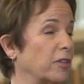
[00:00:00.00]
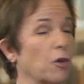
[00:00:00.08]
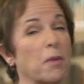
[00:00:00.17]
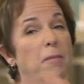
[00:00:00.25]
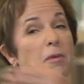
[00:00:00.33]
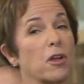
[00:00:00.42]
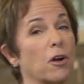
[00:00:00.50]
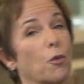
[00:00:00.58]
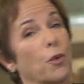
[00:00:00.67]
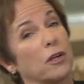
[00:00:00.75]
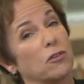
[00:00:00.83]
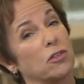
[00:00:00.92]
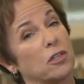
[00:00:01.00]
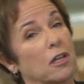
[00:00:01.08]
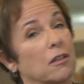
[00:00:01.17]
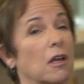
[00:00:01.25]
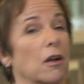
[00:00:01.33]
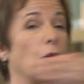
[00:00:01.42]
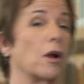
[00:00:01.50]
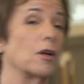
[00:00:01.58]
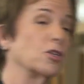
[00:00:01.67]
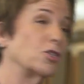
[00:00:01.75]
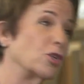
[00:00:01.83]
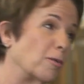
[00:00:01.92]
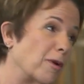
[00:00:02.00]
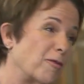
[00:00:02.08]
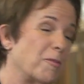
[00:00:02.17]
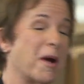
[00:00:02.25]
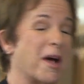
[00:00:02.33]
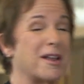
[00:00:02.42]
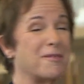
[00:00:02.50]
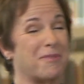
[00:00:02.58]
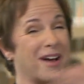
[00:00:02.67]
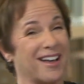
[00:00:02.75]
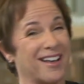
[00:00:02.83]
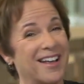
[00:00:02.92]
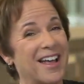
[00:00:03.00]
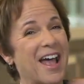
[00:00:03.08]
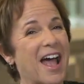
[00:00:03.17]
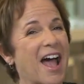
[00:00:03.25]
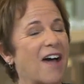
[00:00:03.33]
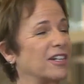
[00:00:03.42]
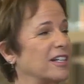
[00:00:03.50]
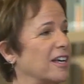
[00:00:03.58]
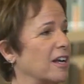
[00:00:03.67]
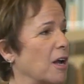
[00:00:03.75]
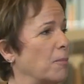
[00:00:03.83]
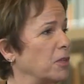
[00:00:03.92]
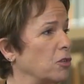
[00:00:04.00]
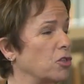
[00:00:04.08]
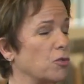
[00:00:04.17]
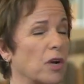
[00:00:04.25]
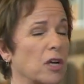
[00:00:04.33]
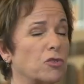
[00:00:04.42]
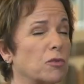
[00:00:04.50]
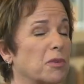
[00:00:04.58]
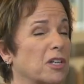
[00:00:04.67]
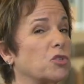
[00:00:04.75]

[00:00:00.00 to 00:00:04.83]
Maybe they're in a window seat and they don't want to disturb everybody by having to get up and use the restroom.